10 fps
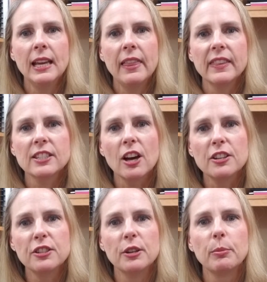This
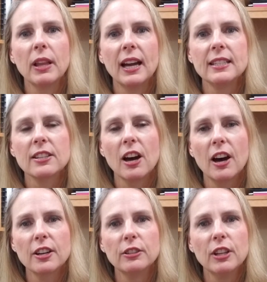also applies to
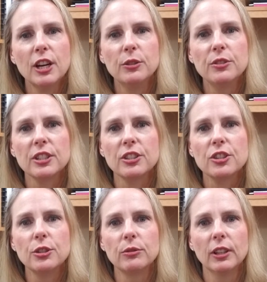auto loans and
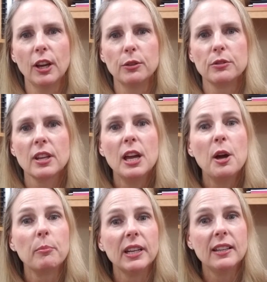student loans,
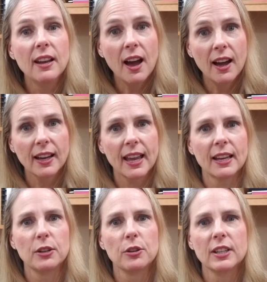but not
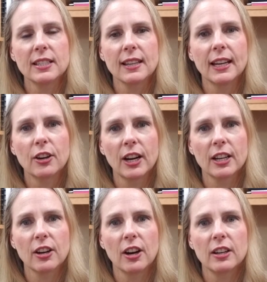categories like credit
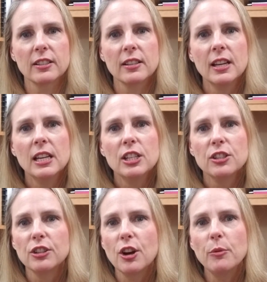cards. So
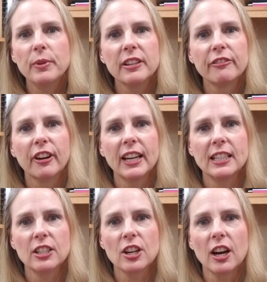don't be afraid
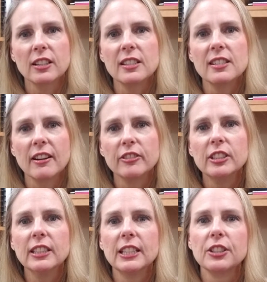to talk to several
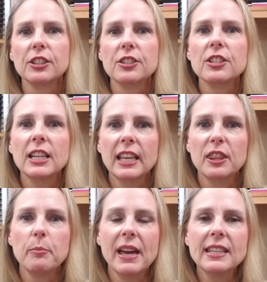lenders to get the
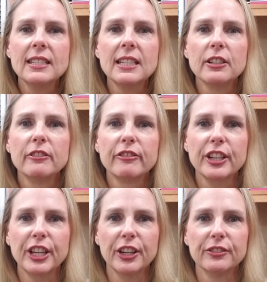best deal for
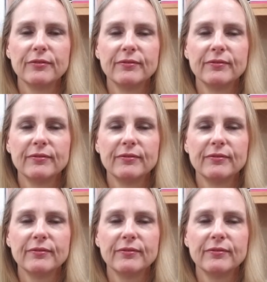you.